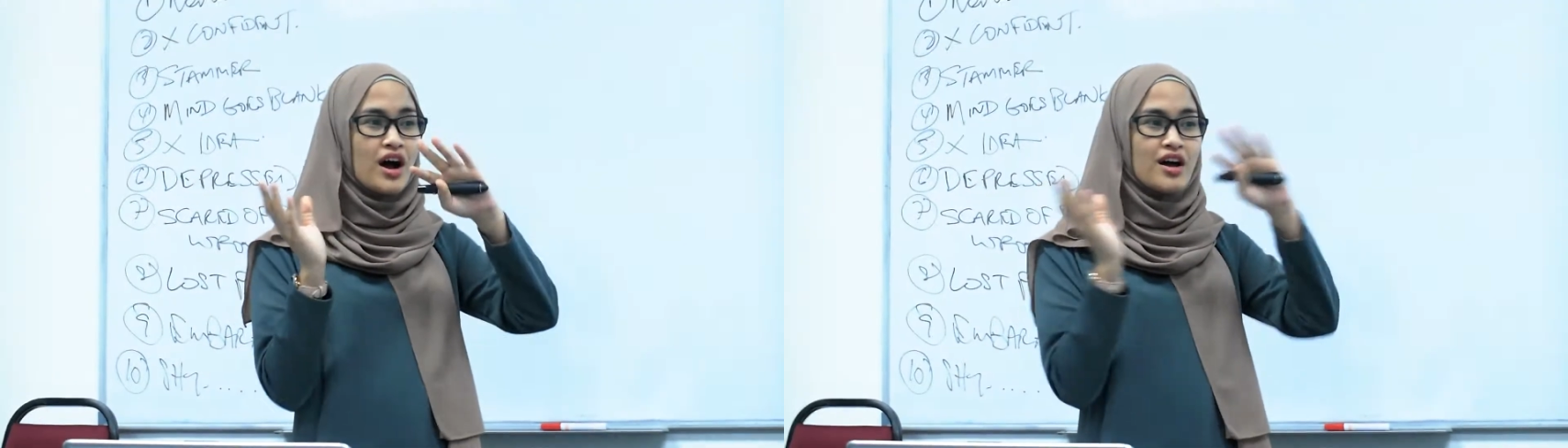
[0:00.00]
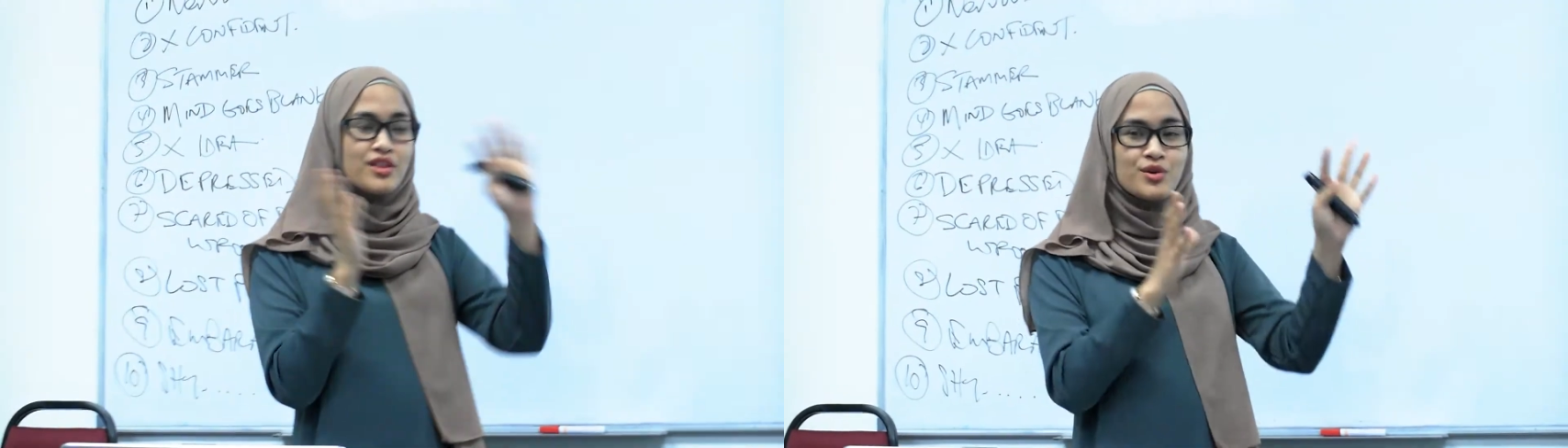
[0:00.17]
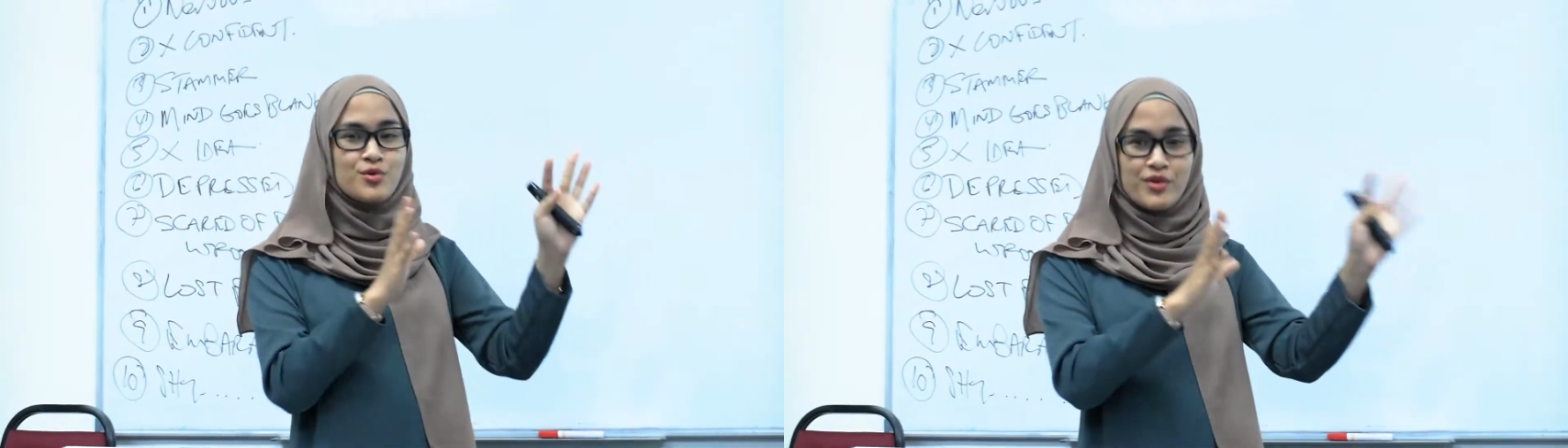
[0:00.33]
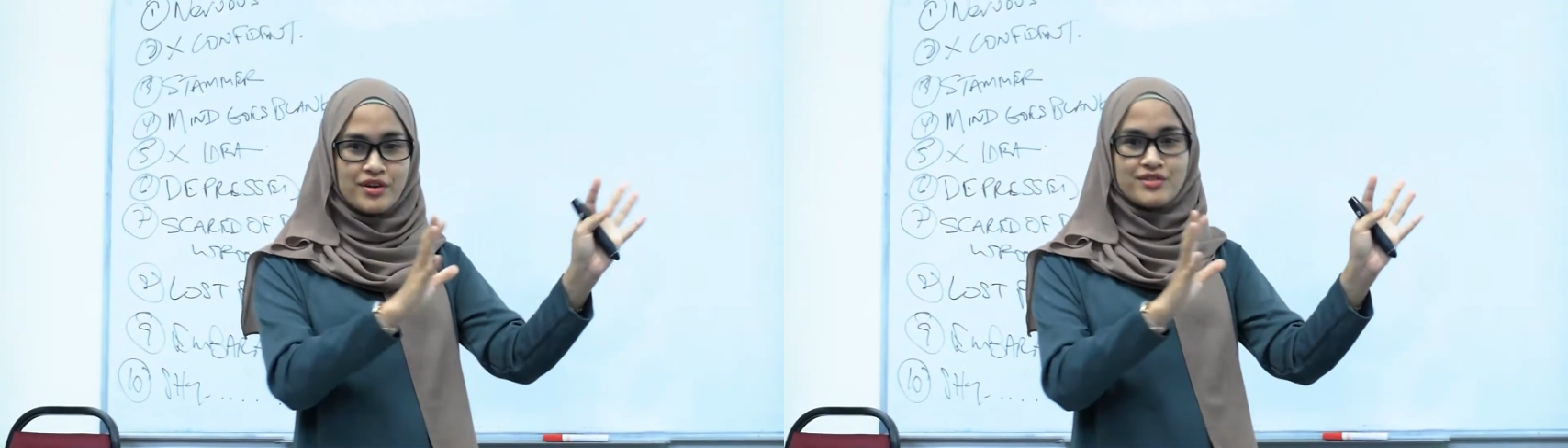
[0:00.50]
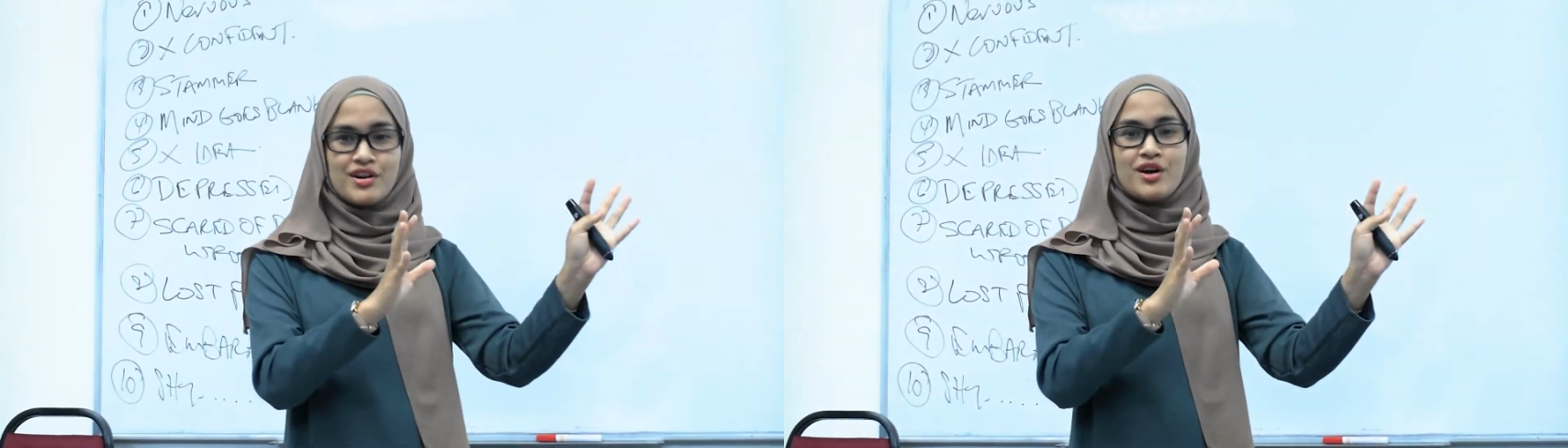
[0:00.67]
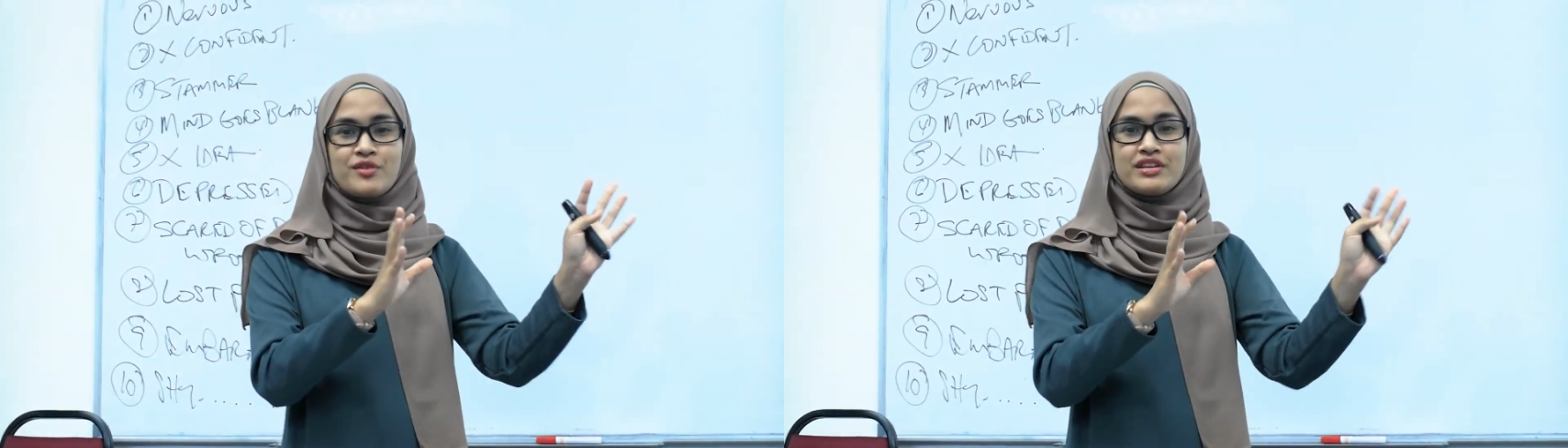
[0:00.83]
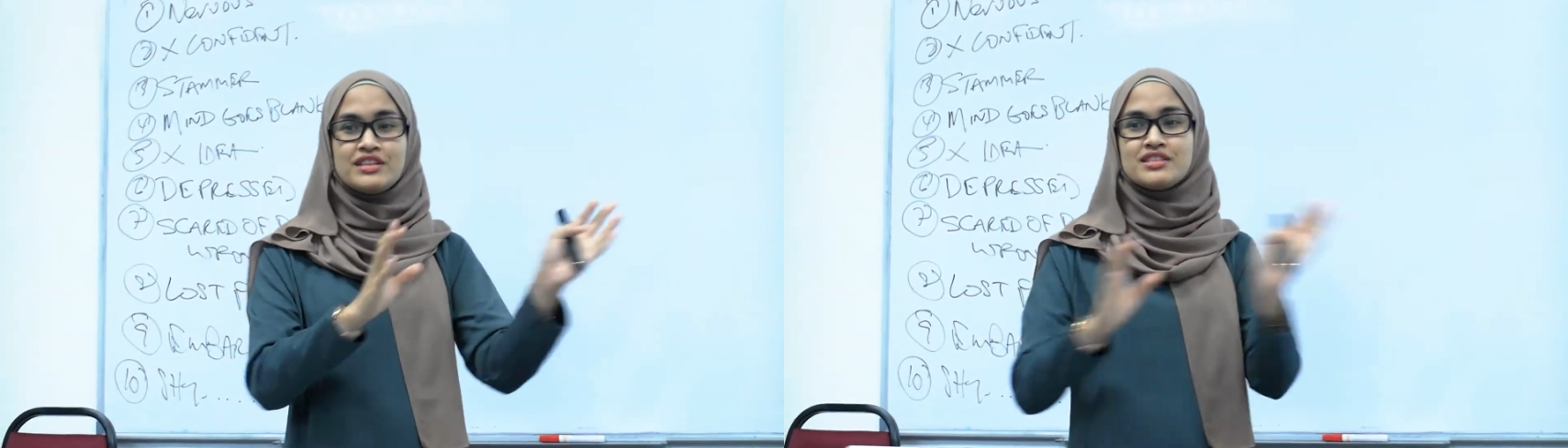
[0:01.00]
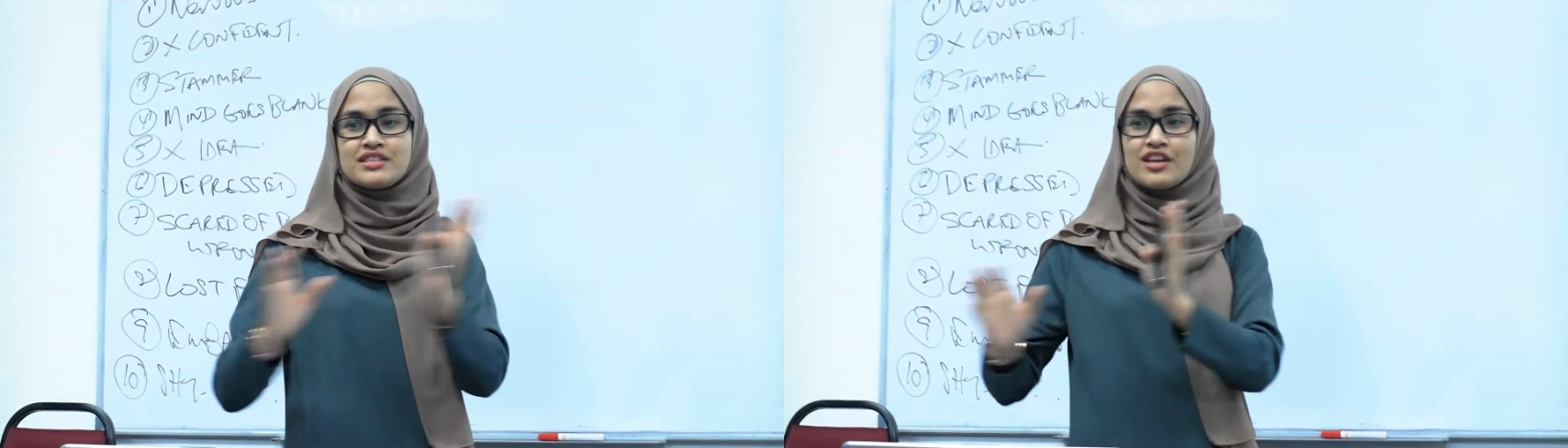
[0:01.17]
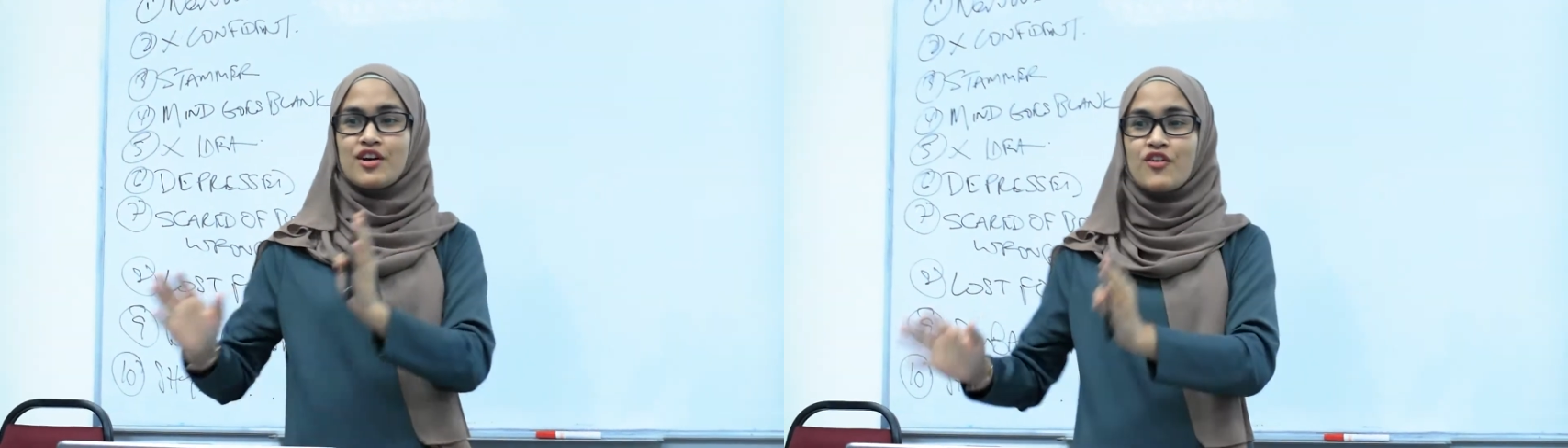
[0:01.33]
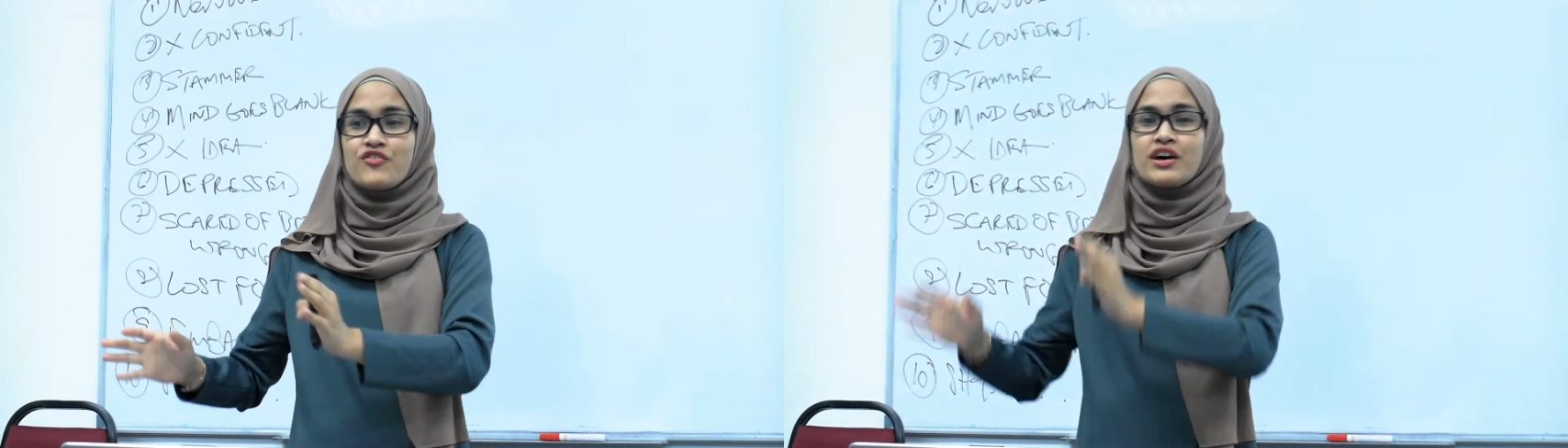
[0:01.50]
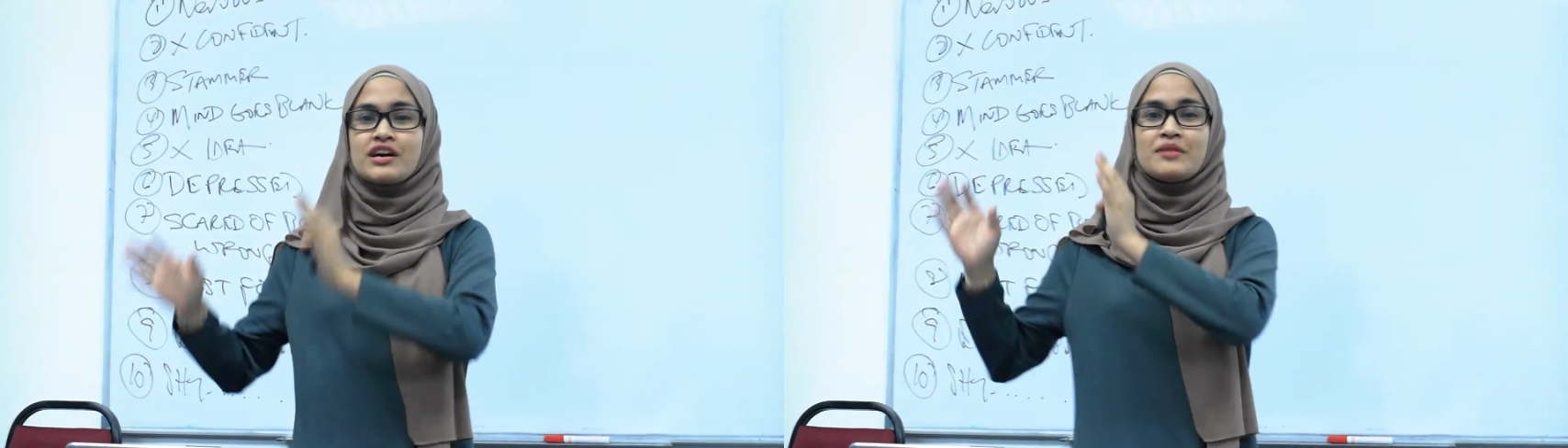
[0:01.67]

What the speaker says: other way around instead of